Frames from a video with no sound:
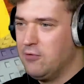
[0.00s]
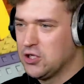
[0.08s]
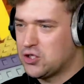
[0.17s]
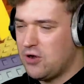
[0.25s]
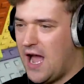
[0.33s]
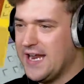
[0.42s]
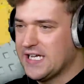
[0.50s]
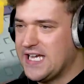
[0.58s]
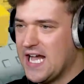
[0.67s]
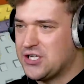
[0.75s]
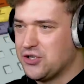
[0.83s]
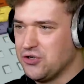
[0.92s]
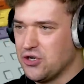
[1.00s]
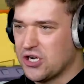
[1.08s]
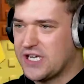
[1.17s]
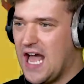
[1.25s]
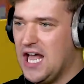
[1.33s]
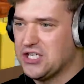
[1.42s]
will try to get you your
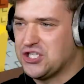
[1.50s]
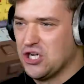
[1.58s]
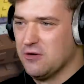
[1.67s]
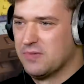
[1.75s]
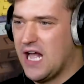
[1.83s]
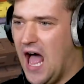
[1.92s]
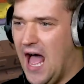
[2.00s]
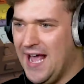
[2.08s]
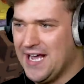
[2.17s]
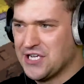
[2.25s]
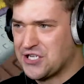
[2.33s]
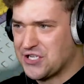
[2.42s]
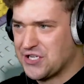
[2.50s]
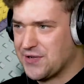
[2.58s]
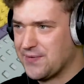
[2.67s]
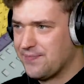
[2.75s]
calcium, guys.